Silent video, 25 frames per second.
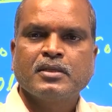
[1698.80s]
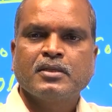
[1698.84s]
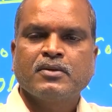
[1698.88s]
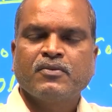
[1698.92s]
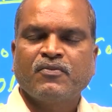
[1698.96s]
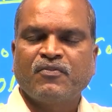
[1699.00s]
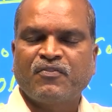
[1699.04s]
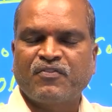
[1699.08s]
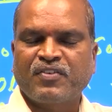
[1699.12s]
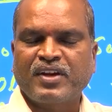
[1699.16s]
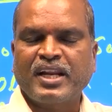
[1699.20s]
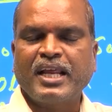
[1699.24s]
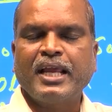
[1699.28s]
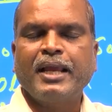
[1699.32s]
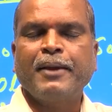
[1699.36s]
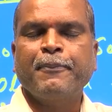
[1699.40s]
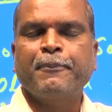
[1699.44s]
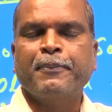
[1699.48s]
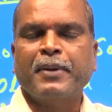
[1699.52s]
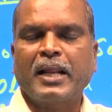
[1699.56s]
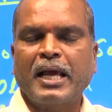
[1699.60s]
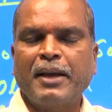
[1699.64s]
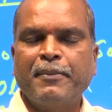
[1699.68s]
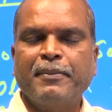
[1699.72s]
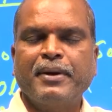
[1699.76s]
free
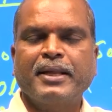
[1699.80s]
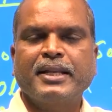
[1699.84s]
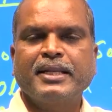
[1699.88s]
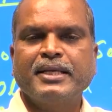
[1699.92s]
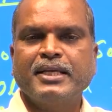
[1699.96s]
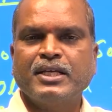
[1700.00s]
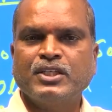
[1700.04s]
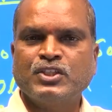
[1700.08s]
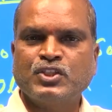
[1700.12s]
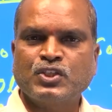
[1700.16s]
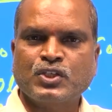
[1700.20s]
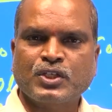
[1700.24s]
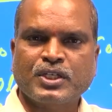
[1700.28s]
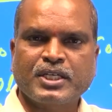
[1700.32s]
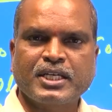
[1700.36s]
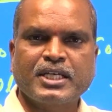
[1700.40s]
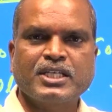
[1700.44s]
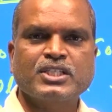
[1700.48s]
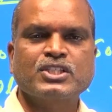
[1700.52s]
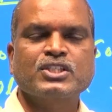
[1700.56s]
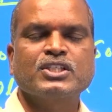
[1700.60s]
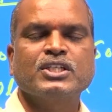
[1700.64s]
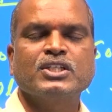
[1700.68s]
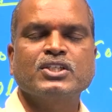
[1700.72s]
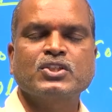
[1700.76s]
primary
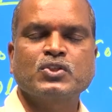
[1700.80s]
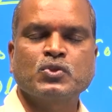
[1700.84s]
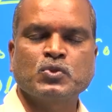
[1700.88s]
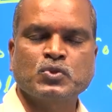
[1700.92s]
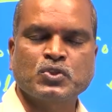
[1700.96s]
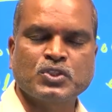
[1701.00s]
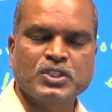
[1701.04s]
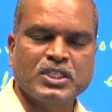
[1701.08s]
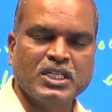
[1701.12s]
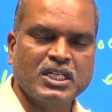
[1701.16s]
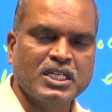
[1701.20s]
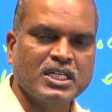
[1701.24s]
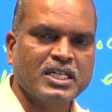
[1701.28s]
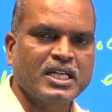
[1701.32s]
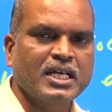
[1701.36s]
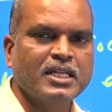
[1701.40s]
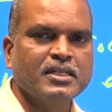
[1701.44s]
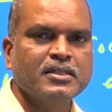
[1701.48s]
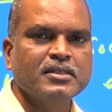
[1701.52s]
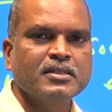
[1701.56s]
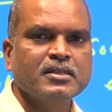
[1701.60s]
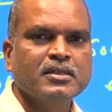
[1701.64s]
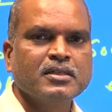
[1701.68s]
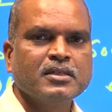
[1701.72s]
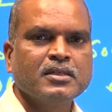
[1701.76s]
education to children
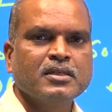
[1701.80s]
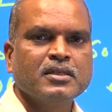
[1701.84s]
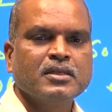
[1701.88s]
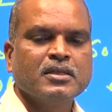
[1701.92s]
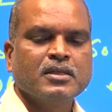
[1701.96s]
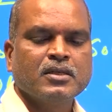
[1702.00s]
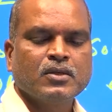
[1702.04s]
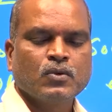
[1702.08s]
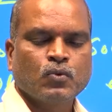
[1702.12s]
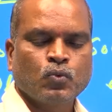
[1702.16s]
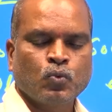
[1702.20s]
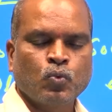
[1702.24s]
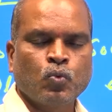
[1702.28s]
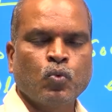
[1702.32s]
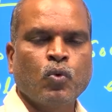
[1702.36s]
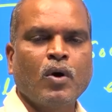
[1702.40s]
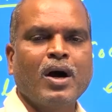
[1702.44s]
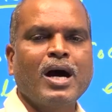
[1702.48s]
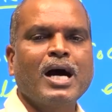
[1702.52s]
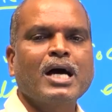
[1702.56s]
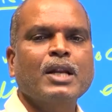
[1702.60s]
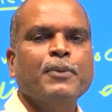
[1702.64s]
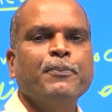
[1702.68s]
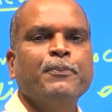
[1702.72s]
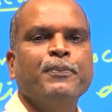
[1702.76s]
who
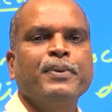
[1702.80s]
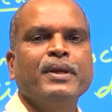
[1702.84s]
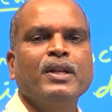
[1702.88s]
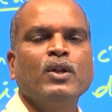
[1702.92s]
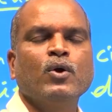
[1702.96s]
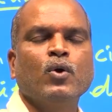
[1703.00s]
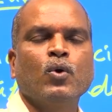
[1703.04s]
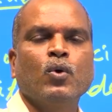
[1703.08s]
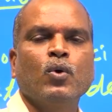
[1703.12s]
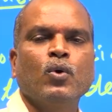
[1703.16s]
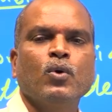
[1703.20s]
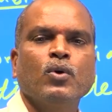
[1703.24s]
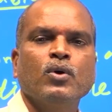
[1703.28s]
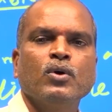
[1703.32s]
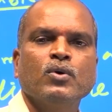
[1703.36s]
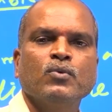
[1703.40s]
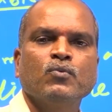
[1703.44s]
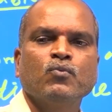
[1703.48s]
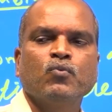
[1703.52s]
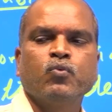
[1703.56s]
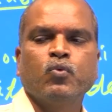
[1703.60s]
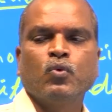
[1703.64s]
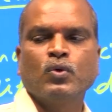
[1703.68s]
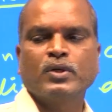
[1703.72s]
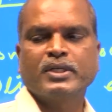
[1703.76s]
are below
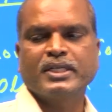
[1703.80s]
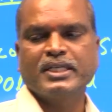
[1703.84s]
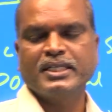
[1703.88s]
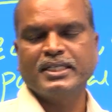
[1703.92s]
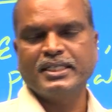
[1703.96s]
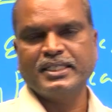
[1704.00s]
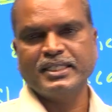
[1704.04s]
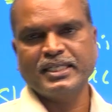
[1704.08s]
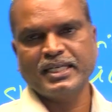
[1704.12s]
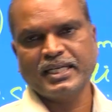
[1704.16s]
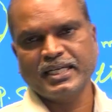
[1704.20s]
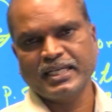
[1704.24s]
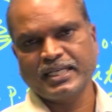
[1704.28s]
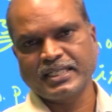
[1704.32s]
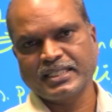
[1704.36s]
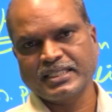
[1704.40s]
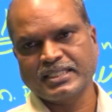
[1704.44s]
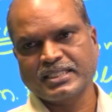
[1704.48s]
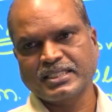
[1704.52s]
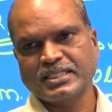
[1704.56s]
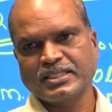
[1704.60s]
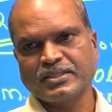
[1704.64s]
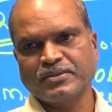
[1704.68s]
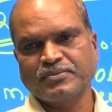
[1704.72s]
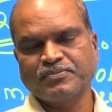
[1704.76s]
14
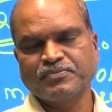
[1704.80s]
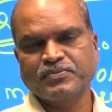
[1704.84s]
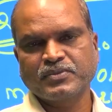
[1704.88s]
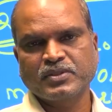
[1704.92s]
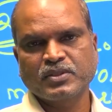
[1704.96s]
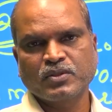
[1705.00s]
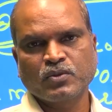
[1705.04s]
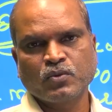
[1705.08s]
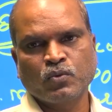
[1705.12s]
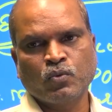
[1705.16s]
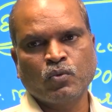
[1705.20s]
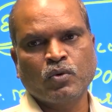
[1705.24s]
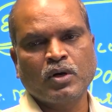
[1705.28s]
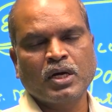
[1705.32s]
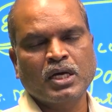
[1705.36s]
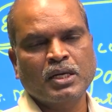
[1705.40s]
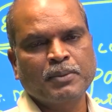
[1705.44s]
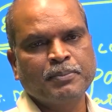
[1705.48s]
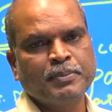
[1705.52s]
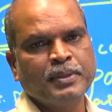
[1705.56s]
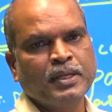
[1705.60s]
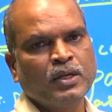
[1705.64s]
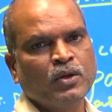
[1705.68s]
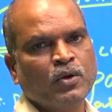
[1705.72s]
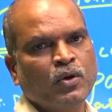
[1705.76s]
years. Who are
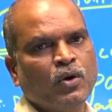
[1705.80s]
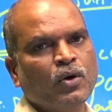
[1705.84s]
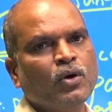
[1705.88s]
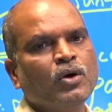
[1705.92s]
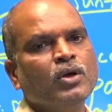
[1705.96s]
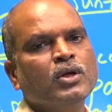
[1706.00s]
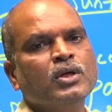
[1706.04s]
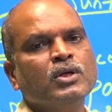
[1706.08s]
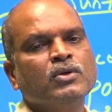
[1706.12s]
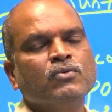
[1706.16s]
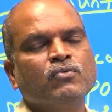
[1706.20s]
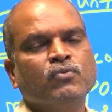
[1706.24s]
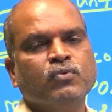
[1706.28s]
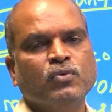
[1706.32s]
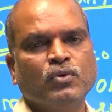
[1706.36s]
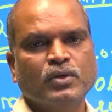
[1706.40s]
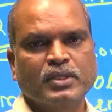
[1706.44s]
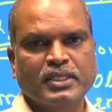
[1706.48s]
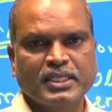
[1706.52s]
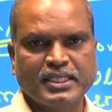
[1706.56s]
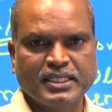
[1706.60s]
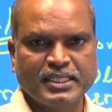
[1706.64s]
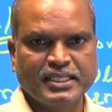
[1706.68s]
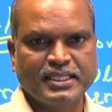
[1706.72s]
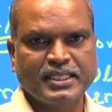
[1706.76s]
below
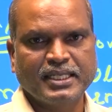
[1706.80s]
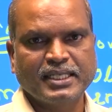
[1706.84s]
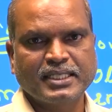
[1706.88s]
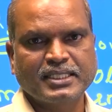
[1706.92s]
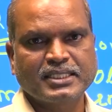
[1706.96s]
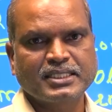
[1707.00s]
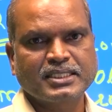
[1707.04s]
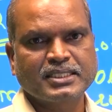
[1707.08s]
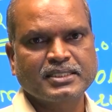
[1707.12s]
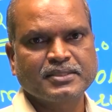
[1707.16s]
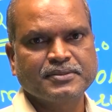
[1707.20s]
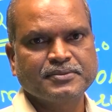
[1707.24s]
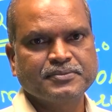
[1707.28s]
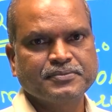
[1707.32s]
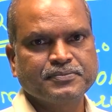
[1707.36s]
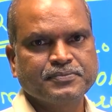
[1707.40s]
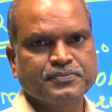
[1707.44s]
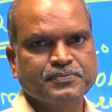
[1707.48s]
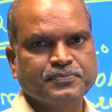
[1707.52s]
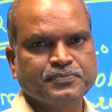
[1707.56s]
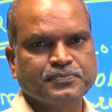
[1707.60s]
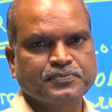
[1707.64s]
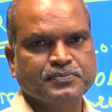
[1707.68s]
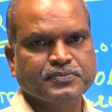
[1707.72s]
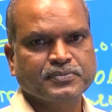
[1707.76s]
14 years.
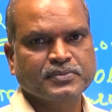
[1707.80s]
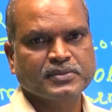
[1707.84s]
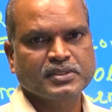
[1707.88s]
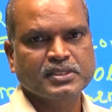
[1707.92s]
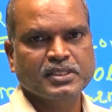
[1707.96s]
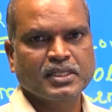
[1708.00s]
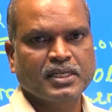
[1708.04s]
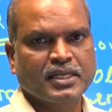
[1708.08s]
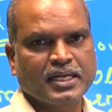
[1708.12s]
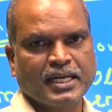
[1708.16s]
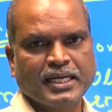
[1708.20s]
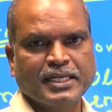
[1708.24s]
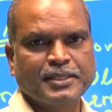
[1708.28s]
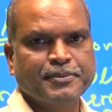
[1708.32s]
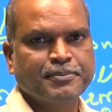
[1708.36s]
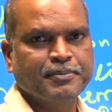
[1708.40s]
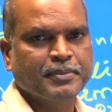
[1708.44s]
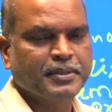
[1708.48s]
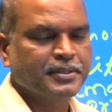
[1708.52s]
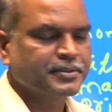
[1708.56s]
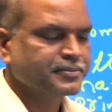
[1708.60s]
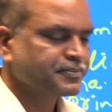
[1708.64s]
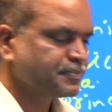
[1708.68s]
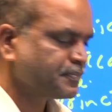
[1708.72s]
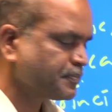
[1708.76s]
Right, ma'am.